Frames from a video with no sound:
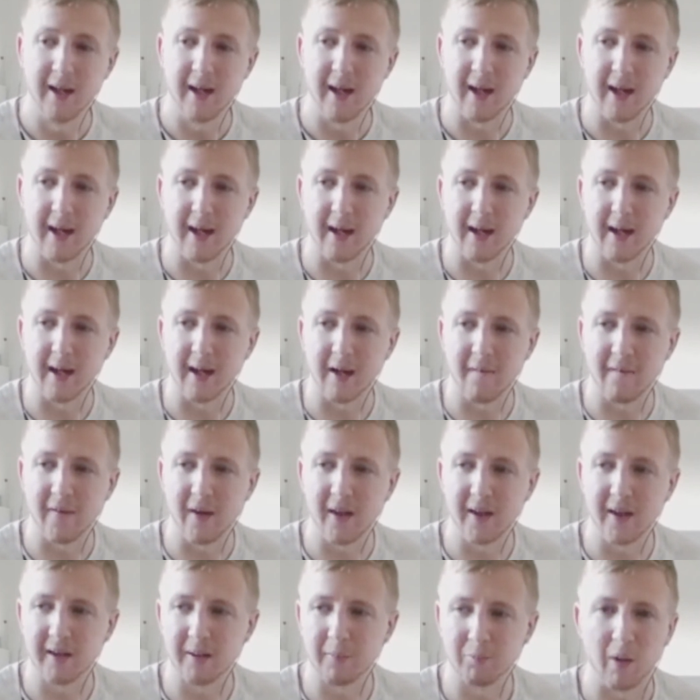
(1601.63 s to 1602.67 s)
Uh, and I
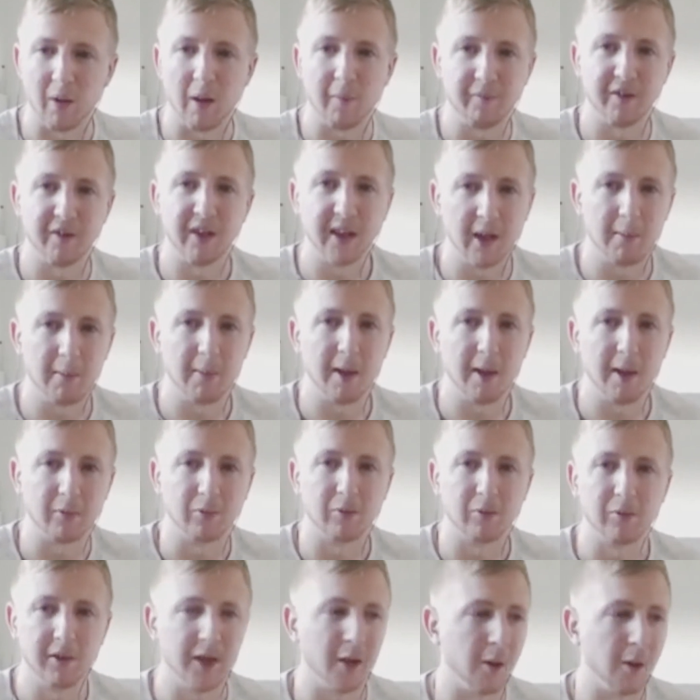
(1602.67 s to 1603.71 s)
find I'm I'm thinking about
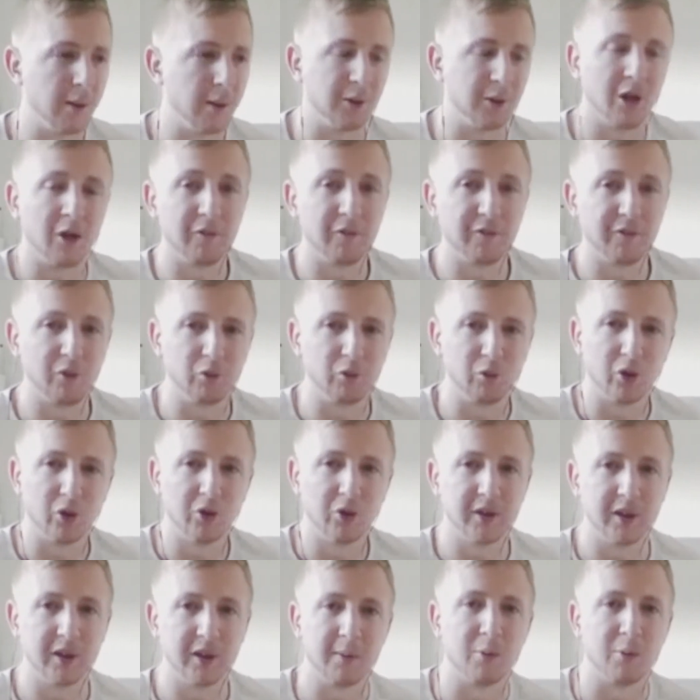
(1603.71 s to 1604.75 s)
you know I'm going for
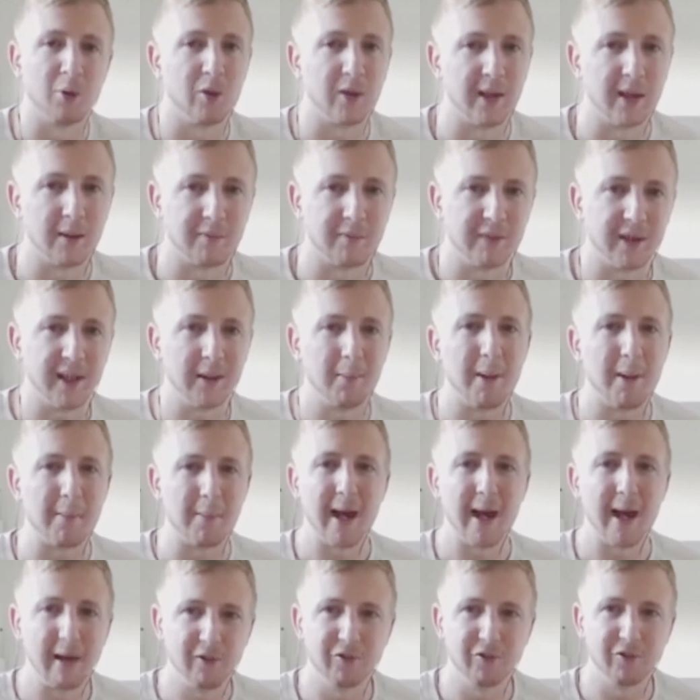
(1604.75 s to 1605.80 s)
runs in the morning. I'm thinking about my
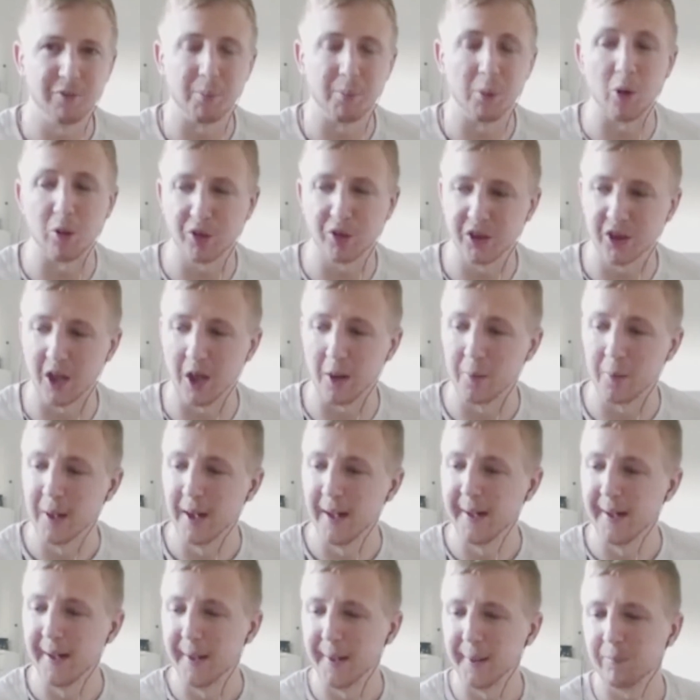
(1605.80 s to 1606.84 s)
health more. So,
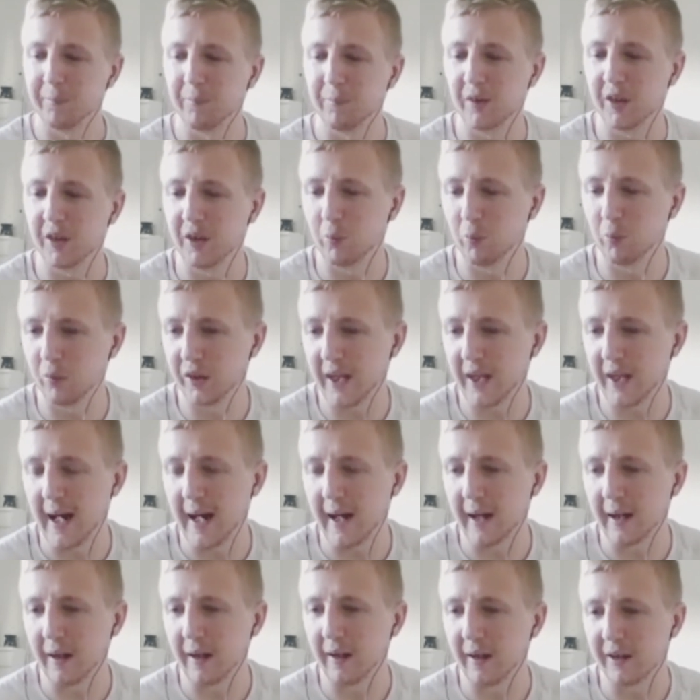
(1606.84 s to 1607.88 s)

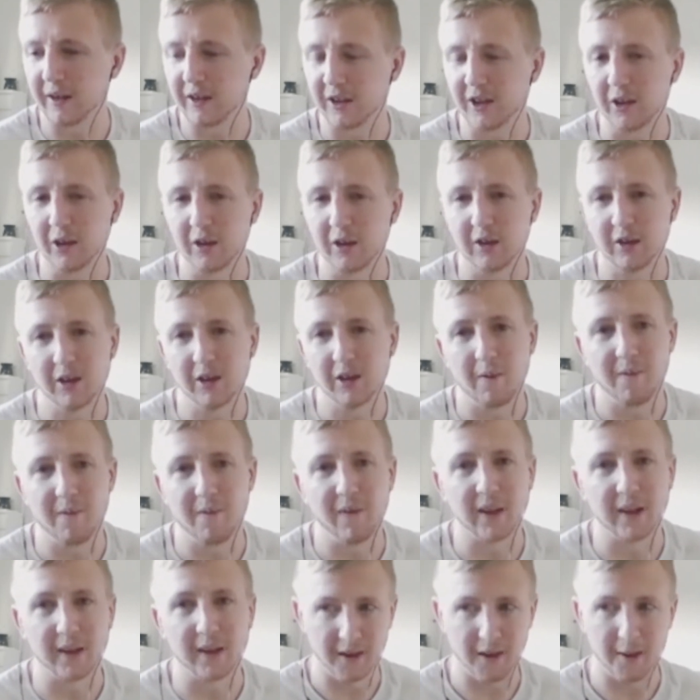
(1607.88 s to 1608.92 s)
yeah, uh, do do you
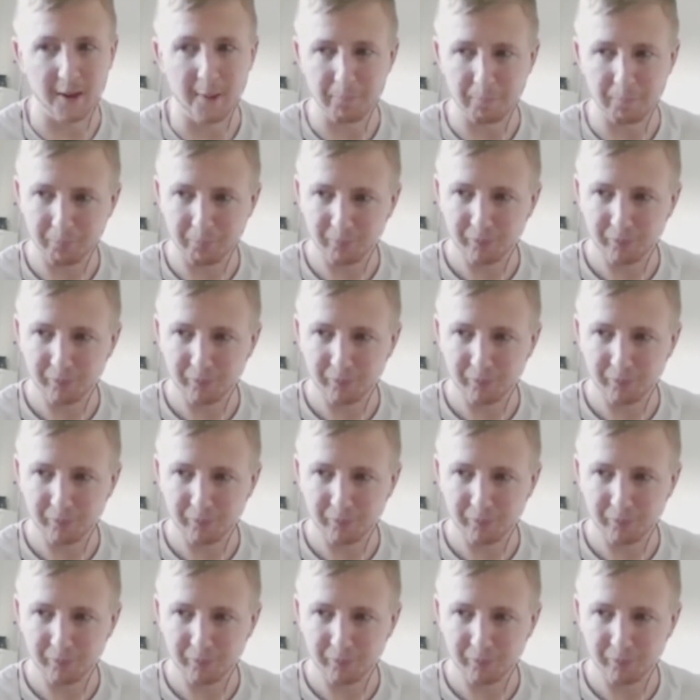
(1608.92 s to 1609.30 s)
think that?